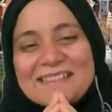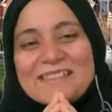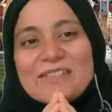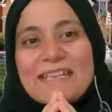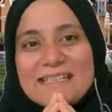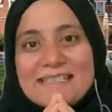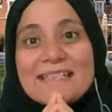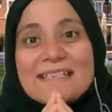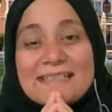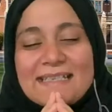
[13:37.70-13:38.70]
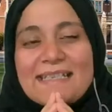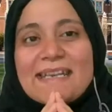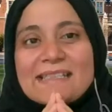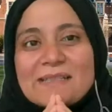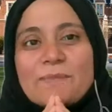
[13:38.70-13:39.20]
So yes, it is a
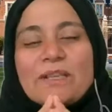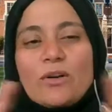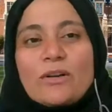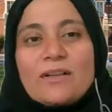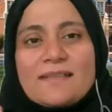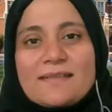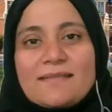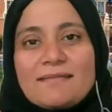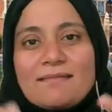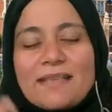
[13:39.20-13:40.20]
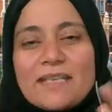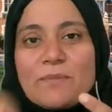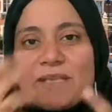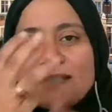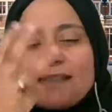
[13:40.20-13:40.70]
yes, because it
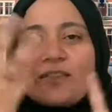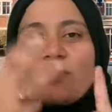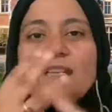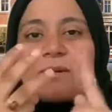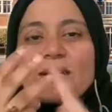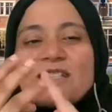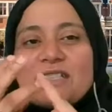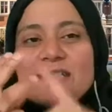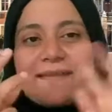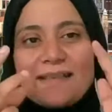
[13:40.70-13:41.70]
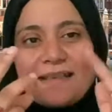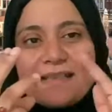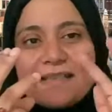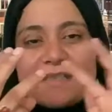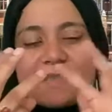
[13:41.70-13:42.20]
meets the three criteria.
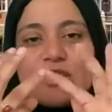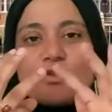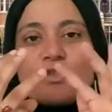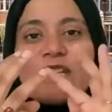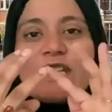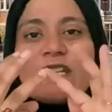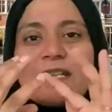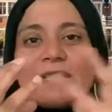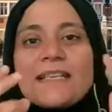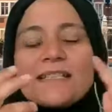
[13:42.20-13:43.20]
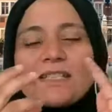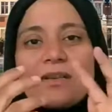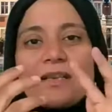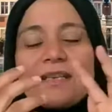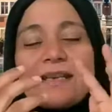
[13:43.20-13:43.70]
It is unique. It
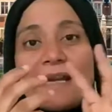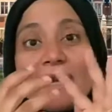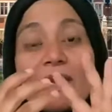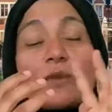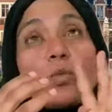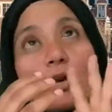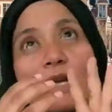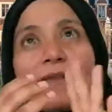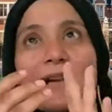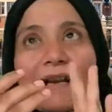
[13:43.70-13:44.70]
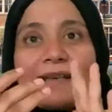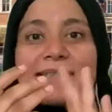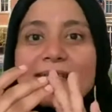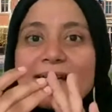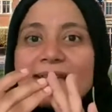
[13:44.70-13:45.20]
would have had a
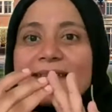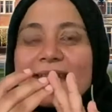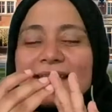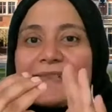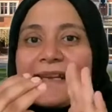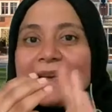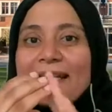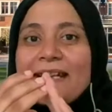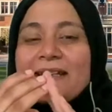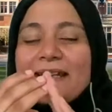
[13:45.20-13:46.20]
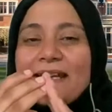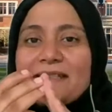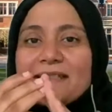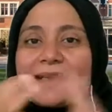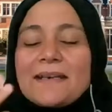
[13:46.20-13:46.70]
start date and an end date,
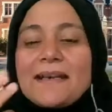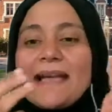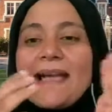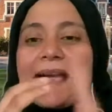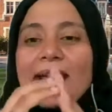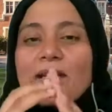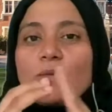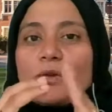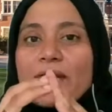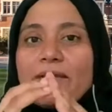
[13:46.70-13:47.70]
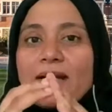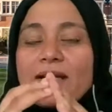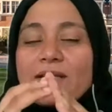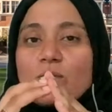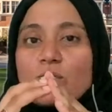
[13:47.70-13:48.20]
and it would
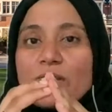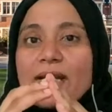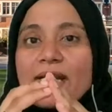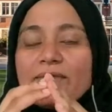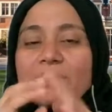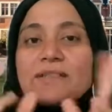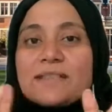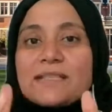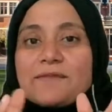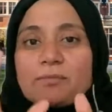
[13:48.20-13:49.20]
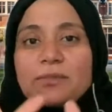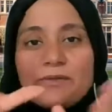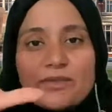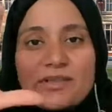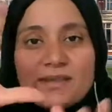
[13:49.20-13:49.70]
have a deliverable,
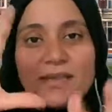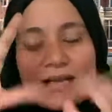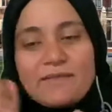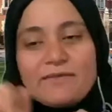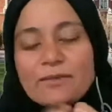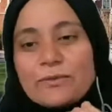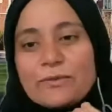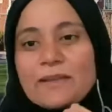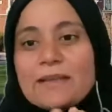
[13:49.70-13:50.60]
which is the iPhone.